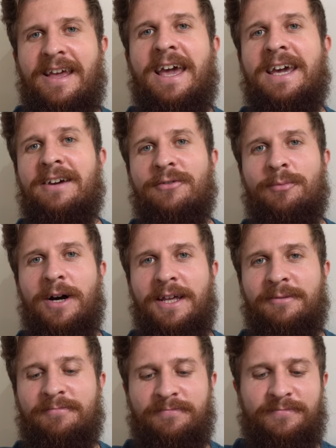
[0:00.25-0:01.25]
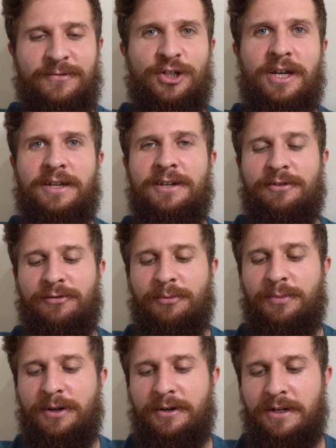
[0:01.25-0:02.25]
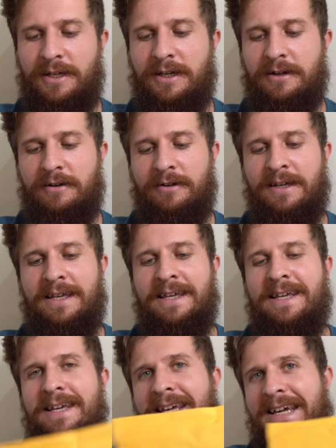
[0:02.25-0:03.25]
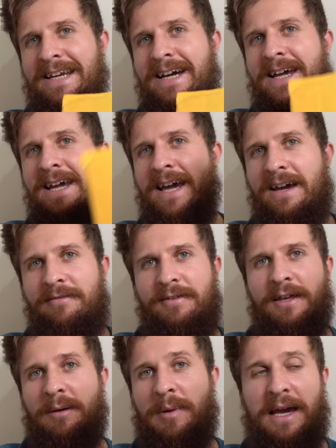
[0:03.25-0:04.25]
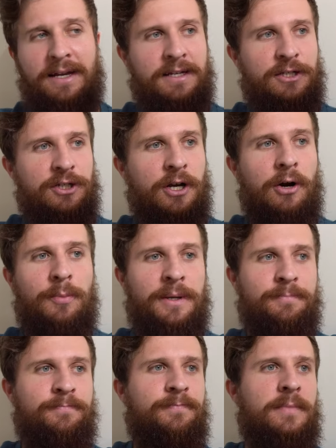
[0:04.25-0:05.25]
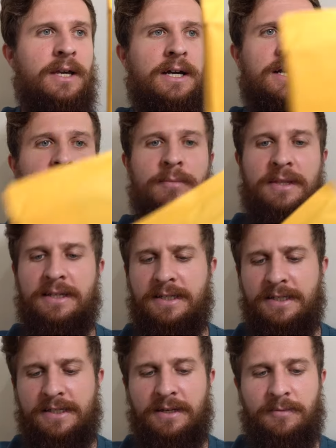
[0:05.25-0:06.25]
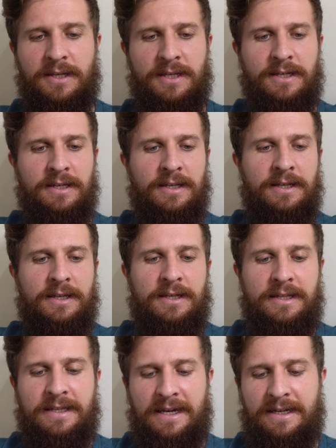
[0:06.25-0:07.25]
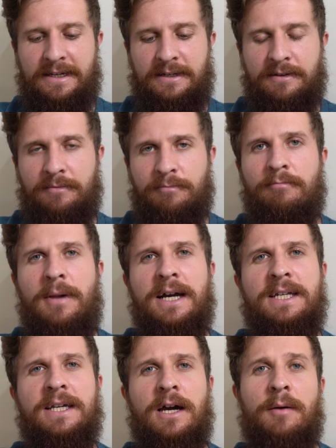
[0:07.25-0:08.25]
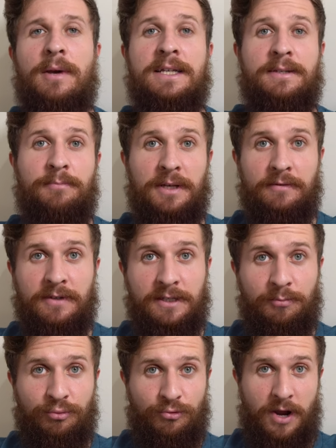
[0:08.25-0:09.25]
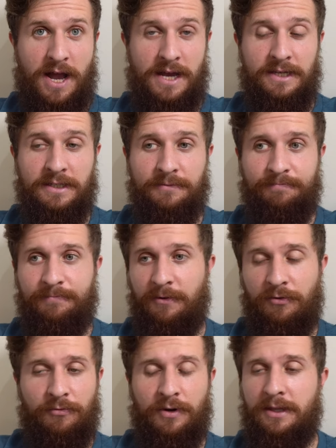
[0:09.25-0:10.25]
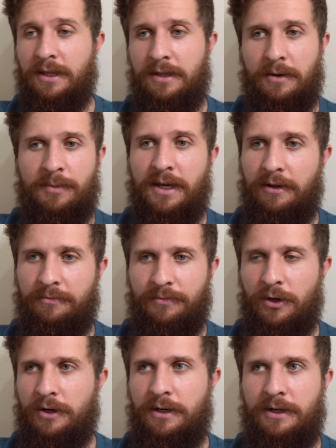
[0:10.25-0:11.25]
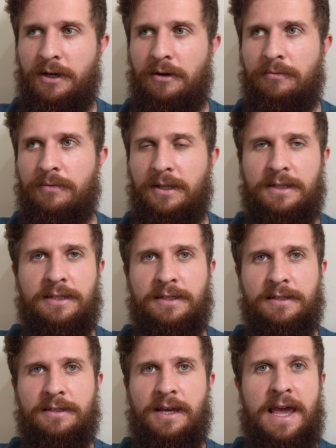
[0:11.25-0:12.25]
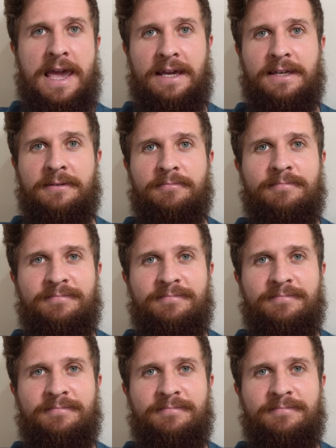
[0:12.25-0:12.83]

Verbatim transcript: Hey everybody, Jake here from Bearded Gear, and I have a package to open. This is something that might come as a bit of a surprise. If you've read the thumbnail, you already know that this is Hank.